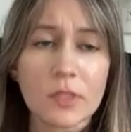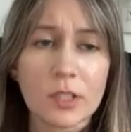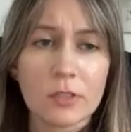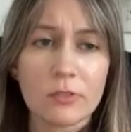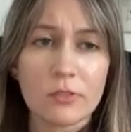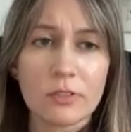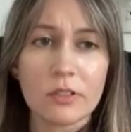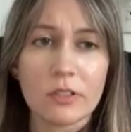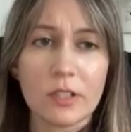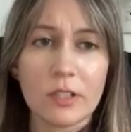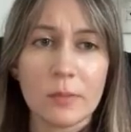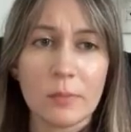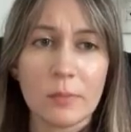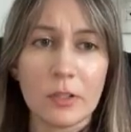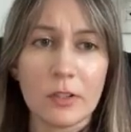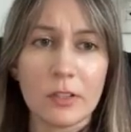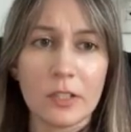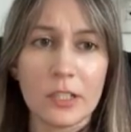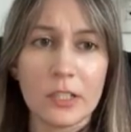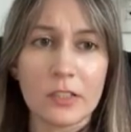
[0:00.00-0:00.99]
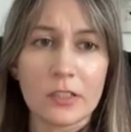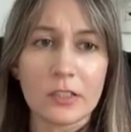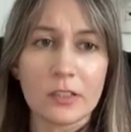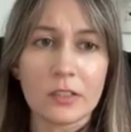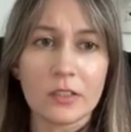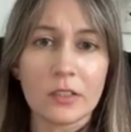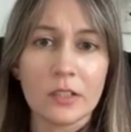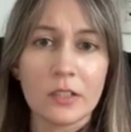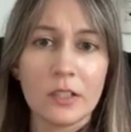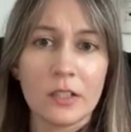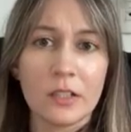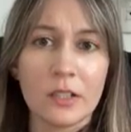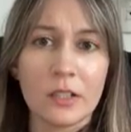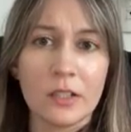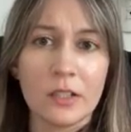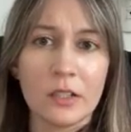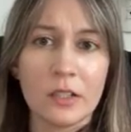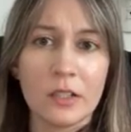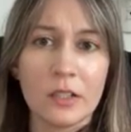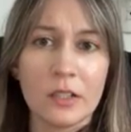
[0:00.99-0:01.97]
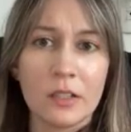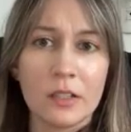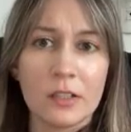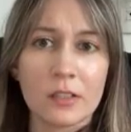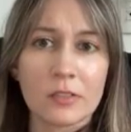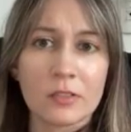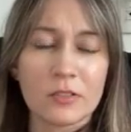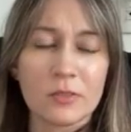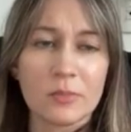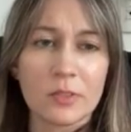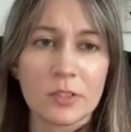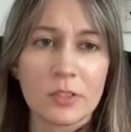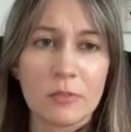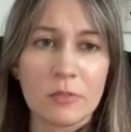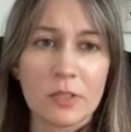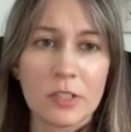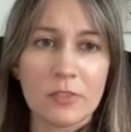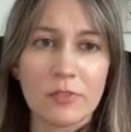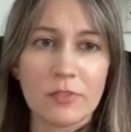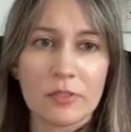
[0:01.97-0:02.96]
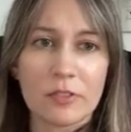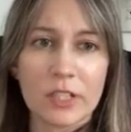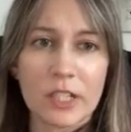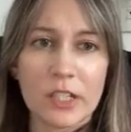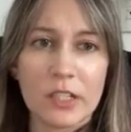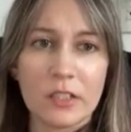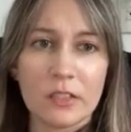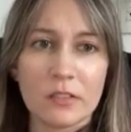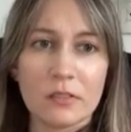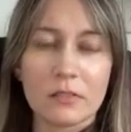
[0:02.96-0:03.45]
growing email list. It could be something free,